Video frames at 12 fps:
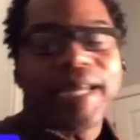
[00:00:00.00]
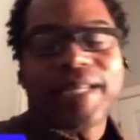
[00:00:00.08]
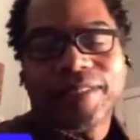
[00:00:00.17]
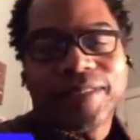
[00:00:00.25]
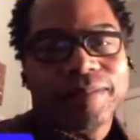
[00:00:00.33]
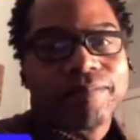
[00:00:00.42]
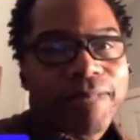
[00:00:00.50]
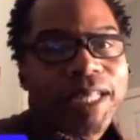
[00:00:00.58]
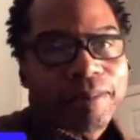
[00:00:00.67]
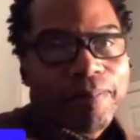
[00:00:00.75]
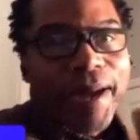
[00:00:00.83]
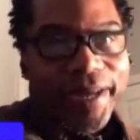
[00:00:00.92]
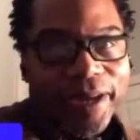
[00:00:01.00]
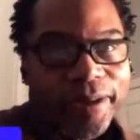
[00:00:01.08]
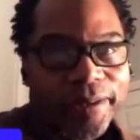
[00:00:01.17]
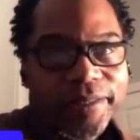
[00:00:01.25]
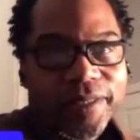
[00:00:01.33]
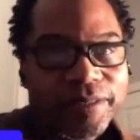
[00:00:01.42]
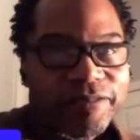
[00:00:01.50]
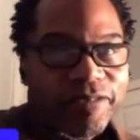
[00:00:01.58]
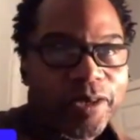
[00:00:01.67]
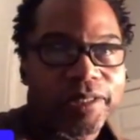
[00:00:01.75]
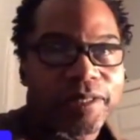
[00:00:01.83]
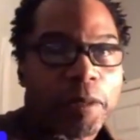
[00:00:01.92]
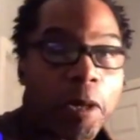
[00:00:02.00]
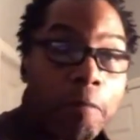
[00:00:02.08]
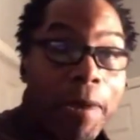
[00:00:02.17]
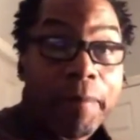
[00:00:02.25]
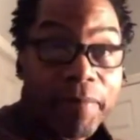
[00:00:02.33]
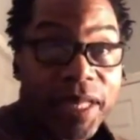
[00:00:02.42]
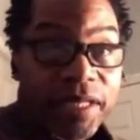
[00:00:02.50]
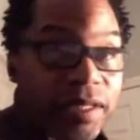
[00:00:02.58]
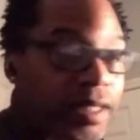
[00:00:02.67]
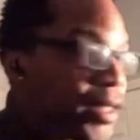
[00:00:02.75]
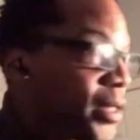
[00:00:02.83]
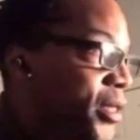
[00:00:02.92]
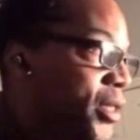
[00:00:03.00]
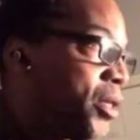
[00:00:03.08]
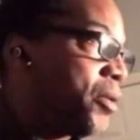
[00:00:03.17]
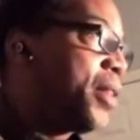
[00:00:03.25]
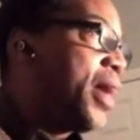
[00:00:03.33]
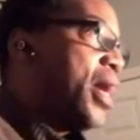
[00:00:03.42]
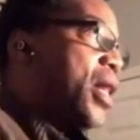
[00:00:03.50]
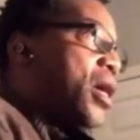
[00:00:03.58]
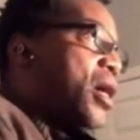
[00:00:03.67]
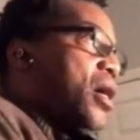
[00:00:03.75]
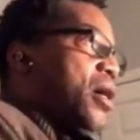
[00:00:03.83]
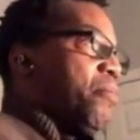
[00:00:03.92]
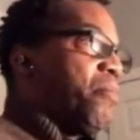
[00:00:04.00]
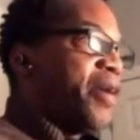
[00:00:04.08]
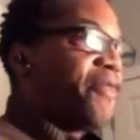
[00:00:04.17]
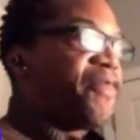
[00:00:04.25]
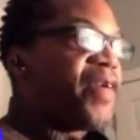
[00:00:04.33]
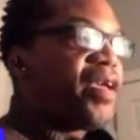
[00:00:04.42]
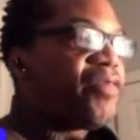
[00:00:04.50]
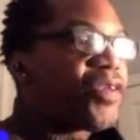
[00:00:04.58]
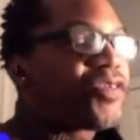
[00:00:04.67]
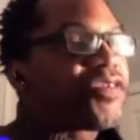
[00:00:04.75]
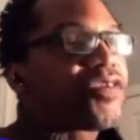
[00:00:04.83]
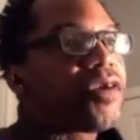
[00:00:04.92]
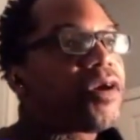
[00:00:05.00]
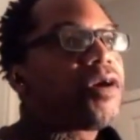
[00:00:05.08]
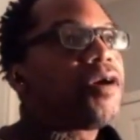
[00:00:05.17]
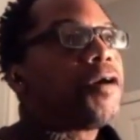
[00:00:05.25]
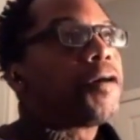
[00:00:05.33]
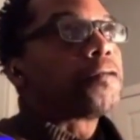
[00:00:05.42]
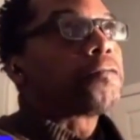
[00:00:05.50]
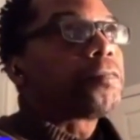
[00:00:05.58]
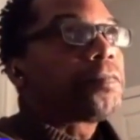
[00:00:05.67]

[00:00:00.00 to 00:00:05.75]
that's my curse, unfortunately, or my blessing. My favorite song.